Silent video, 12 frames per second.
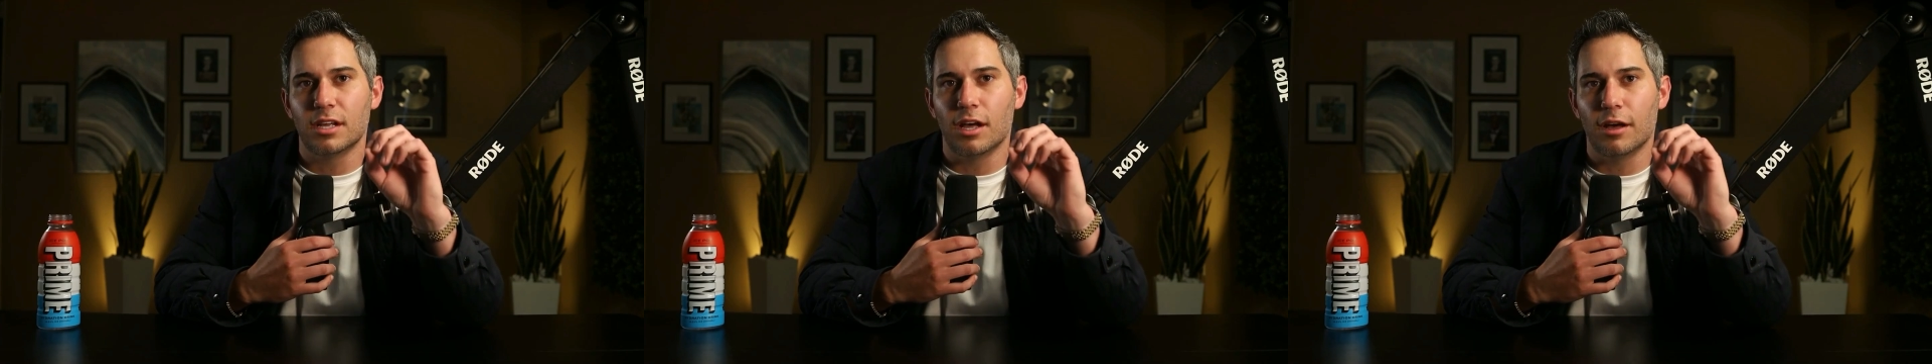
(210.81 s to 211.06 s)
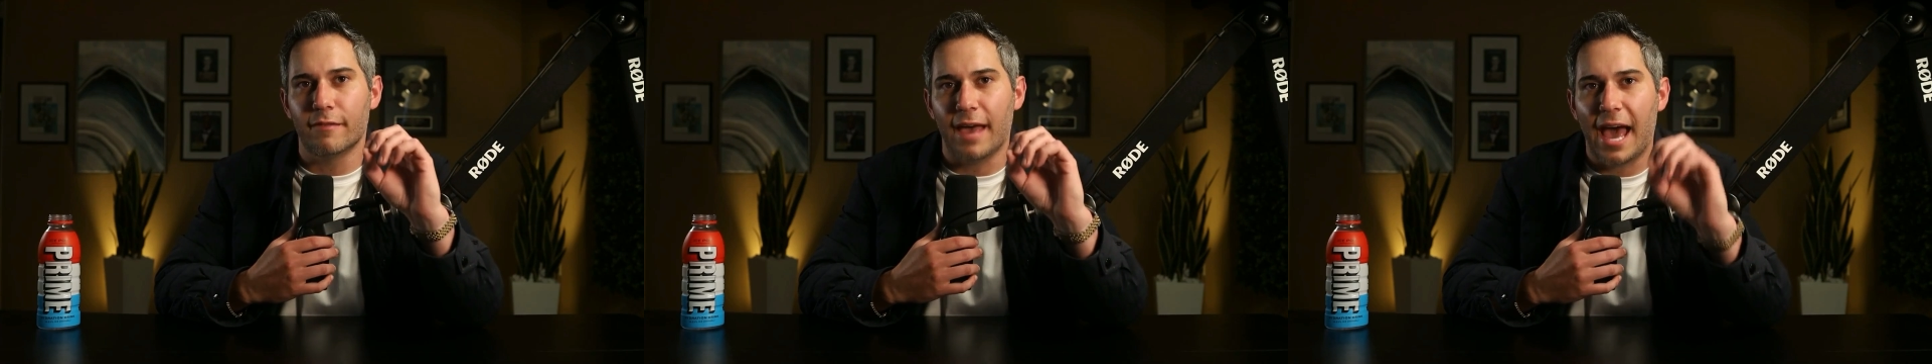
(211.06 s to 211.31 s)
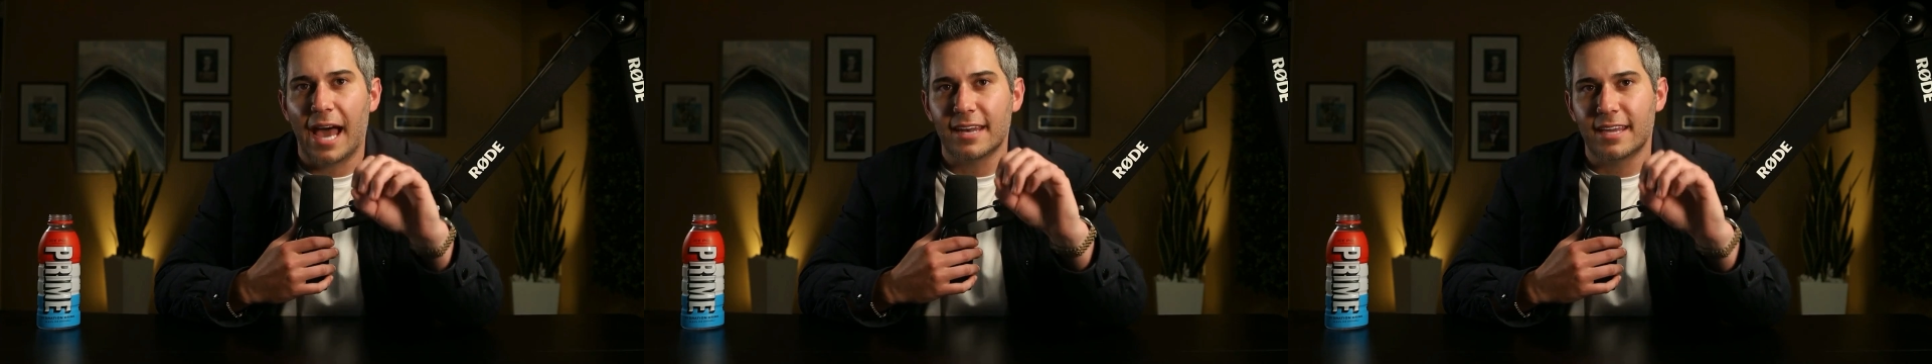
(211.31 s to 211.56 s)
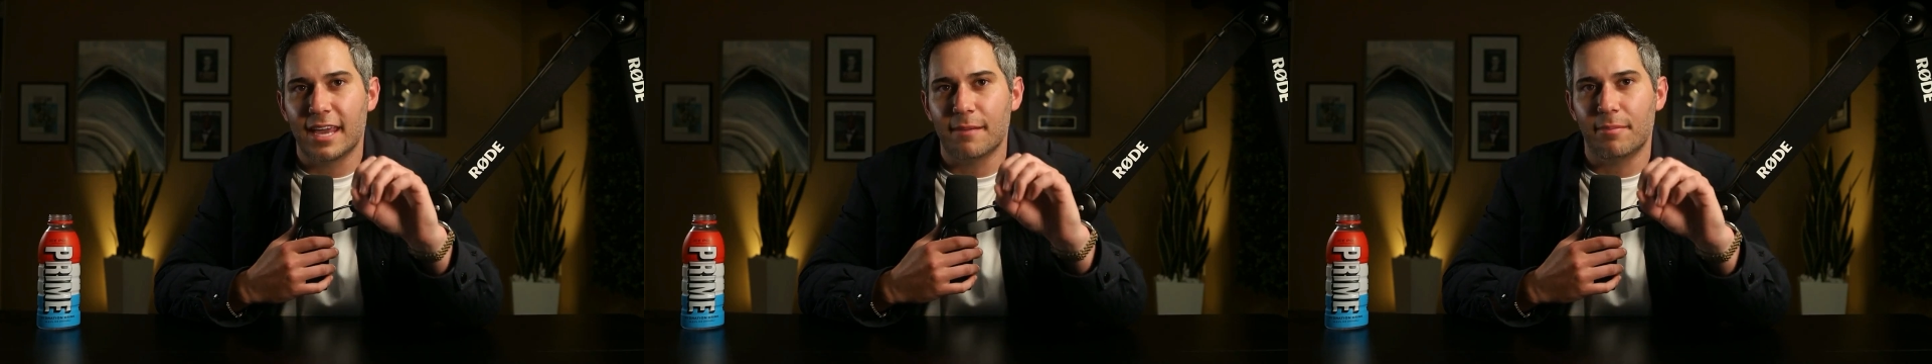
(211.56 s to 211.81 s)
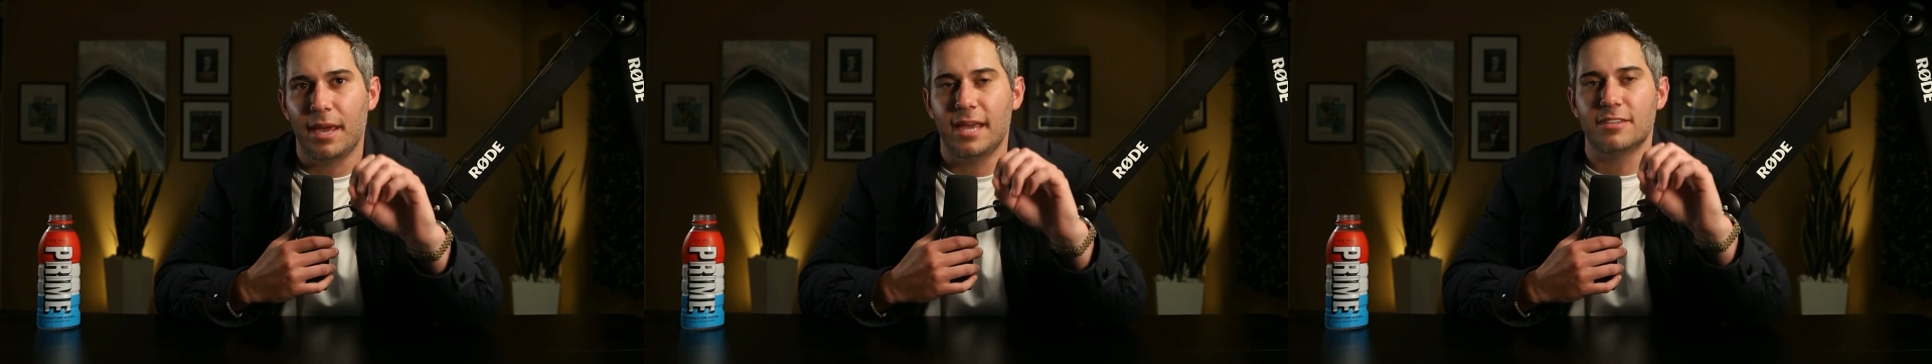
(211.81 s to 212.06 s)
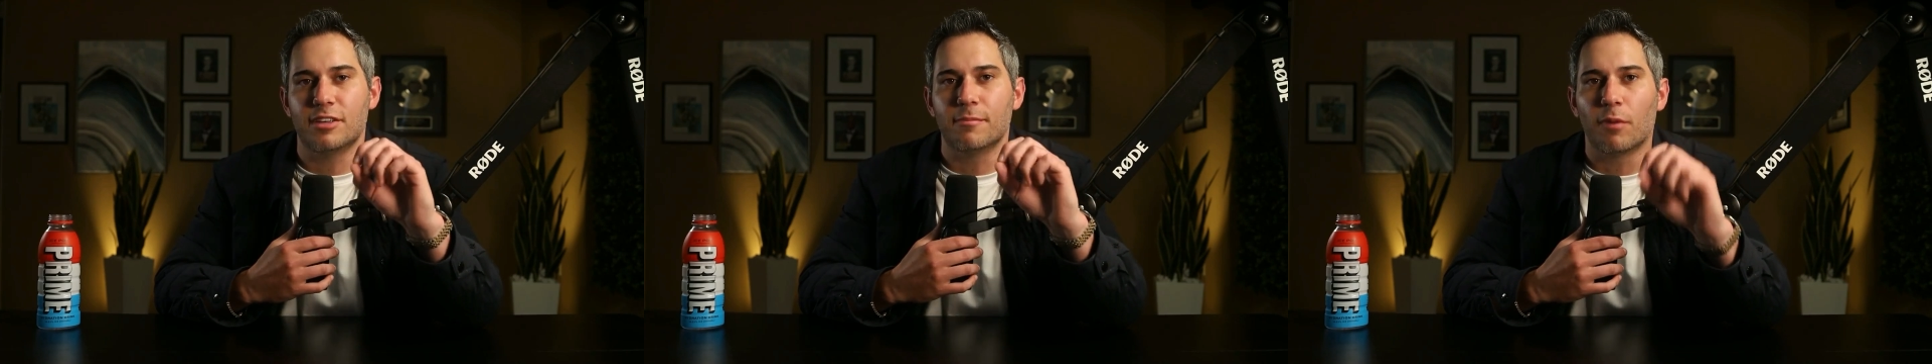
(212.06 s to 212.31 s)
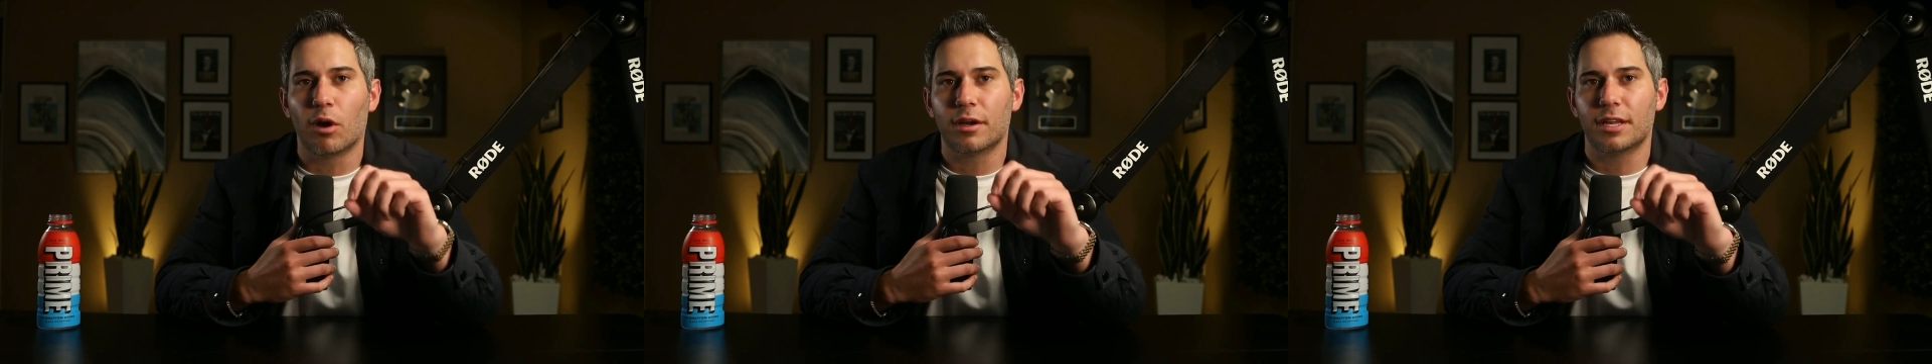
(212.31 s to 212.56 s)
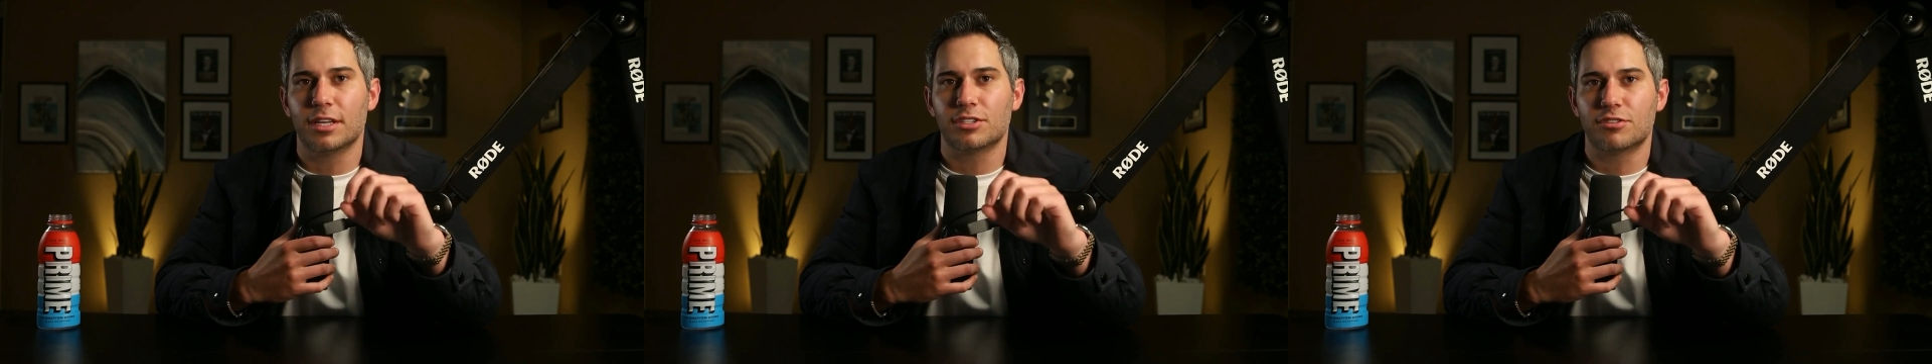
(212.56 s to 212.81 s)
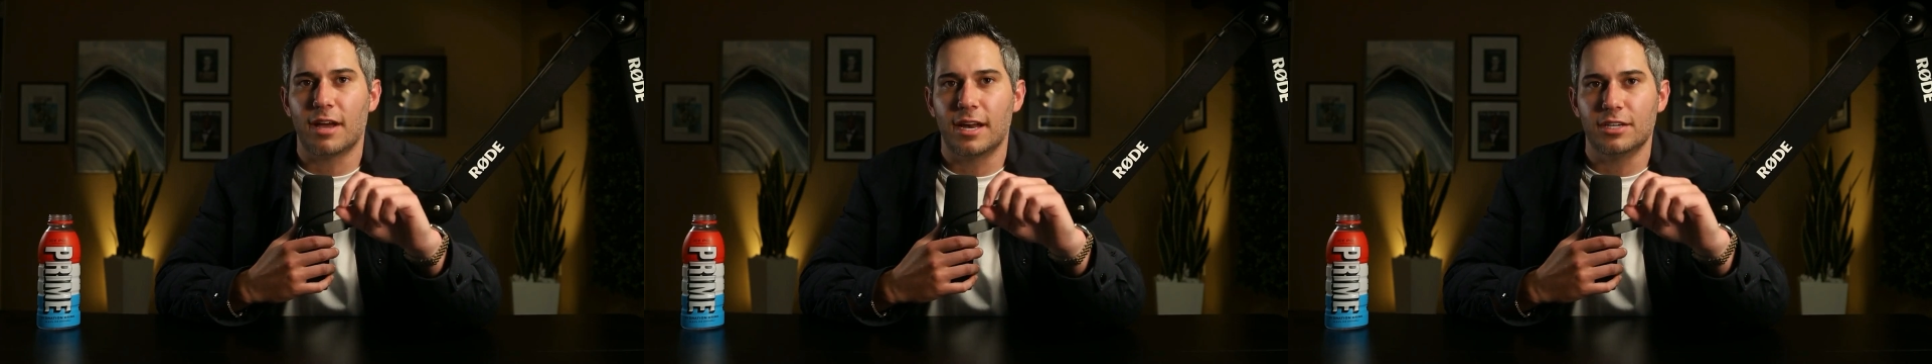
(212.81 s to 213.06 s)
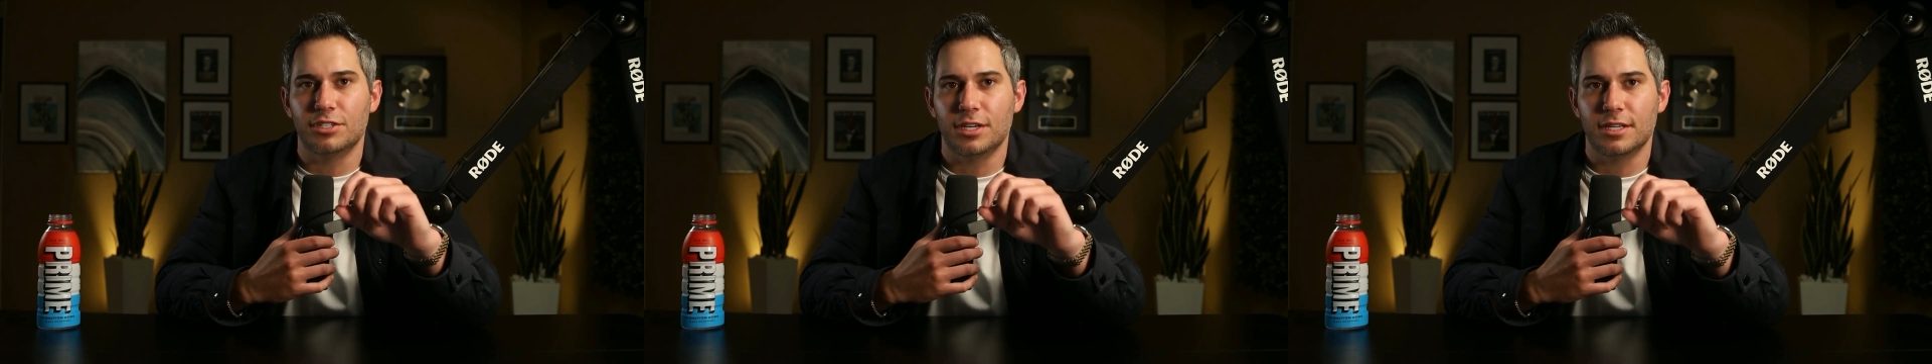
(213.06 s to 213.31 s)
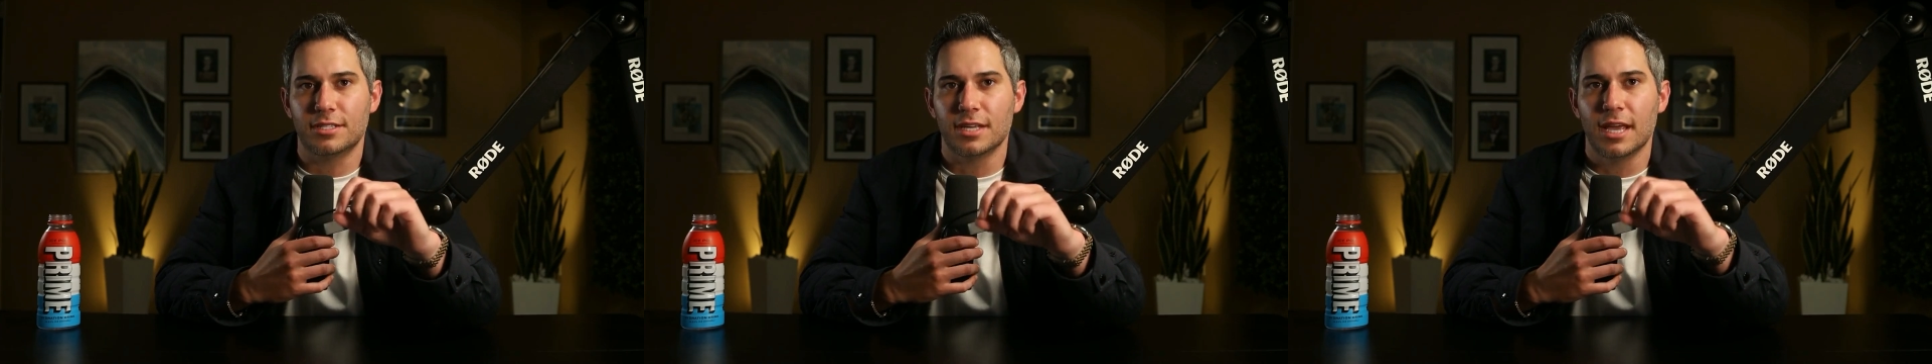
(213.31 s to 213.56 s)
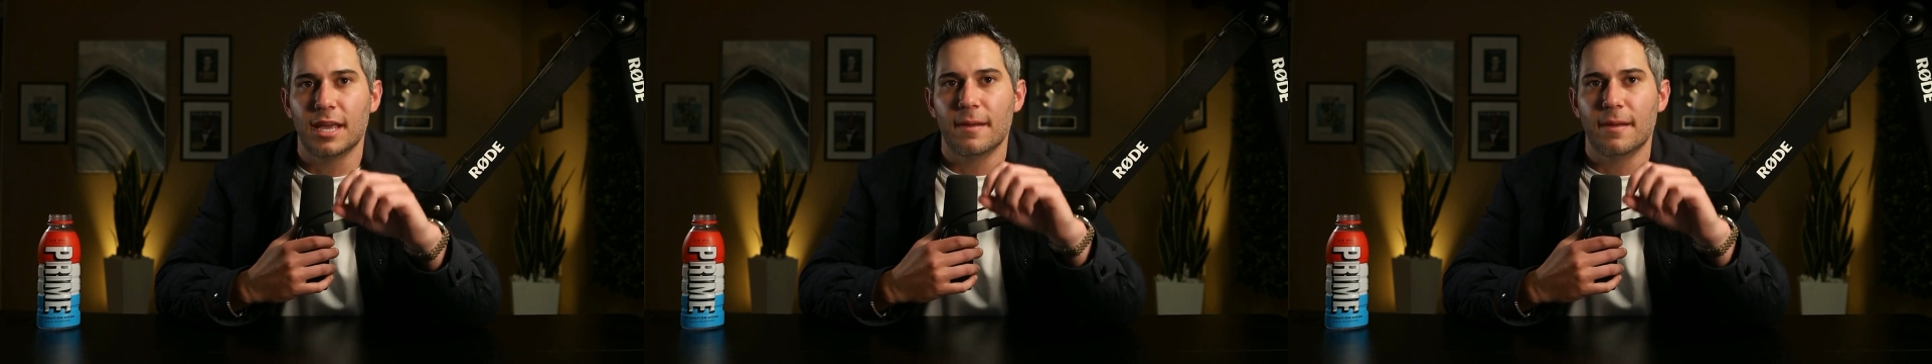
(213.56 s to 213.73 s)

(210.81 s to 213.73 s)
of ad campaigns and marketing strategies,